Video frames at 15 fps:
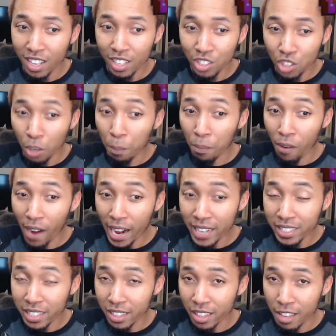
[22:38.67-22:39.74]

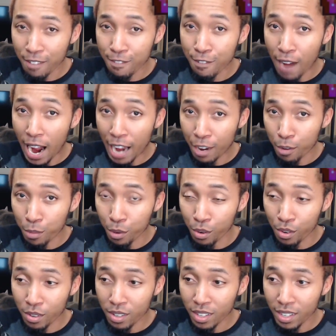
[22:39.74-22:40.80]
surprisingly viable.